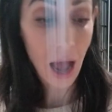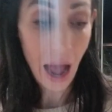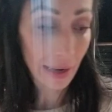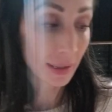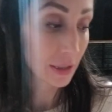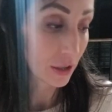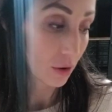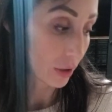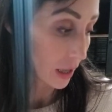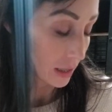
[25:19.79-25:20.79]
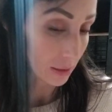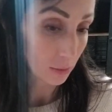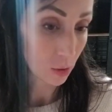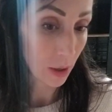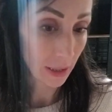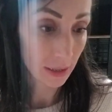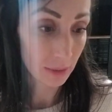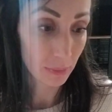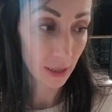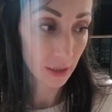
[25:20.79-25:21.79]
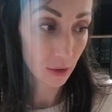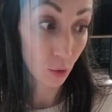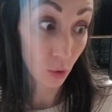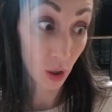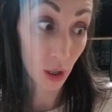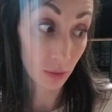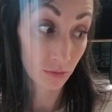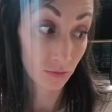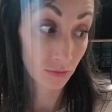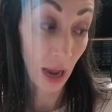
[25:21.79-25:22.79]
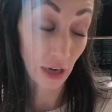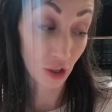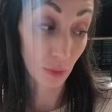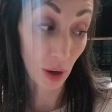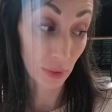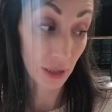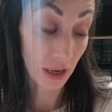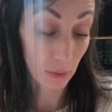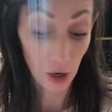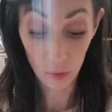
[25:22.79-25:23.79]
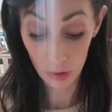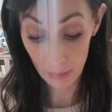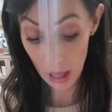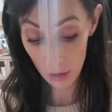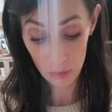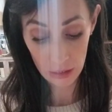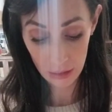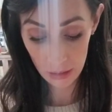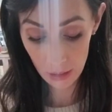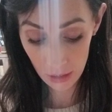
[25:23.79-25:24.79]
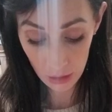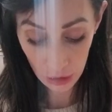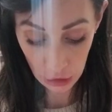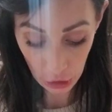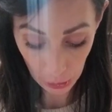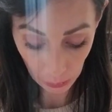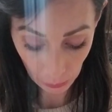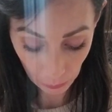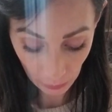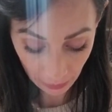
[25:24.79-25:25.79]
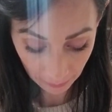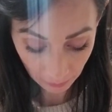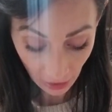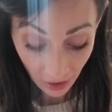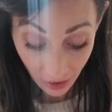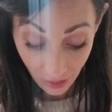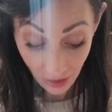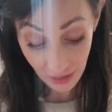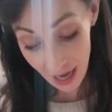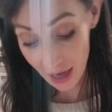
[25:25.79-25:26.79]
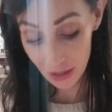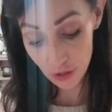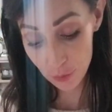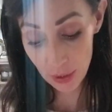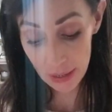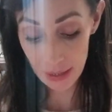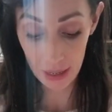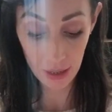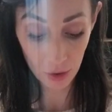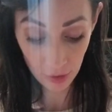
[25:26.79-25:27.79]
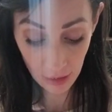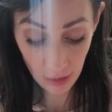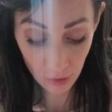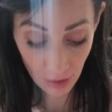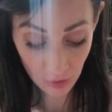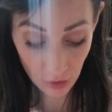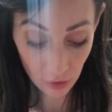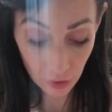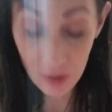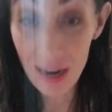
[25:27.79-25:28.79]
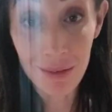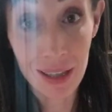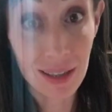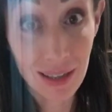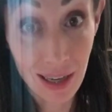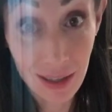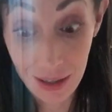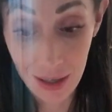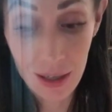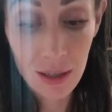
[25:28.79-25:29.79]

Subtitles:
I need to go and cut some twine and some beads, or actually I'll probably take apart one of my other ones. So the tag is super easy. The only thing you have to glue down is Santa.